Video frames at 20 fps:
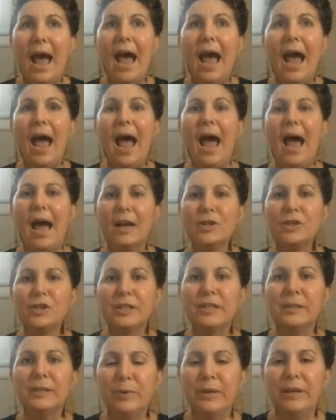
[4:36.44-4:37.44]

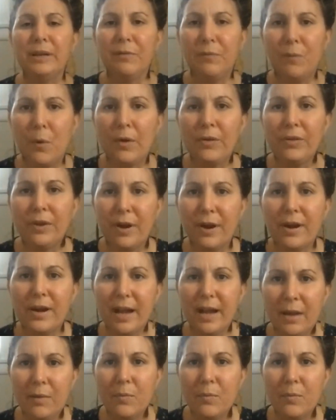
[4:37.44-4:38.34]
actually bring forth our innate